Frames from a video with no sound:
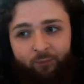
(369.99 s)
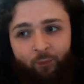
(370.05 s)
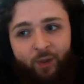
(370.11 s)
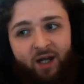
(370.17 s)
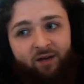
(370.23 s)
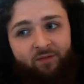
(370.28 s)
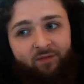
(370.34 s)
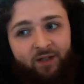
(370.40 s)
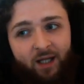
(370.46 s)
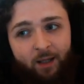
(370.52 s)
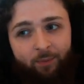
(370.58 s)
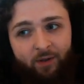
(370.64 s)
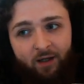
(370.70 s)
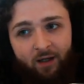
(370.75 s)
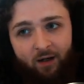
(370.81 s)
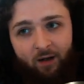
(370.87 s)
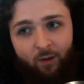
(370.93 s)
we have
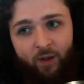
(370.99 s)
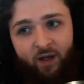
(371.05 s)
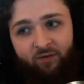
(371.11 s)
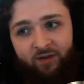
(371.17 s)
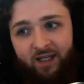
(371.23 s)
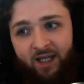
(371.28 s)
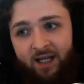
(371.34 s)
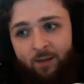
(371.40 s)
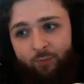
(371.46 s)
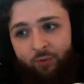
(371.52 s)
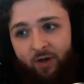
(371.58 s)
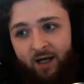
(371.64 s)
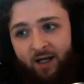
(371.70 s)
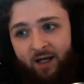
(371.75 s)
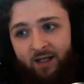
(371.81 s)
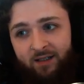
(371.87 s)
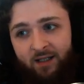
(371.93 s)
Nebula, we have Kitty
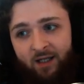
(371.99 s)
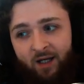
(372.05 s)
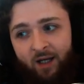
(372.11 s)
Pryde.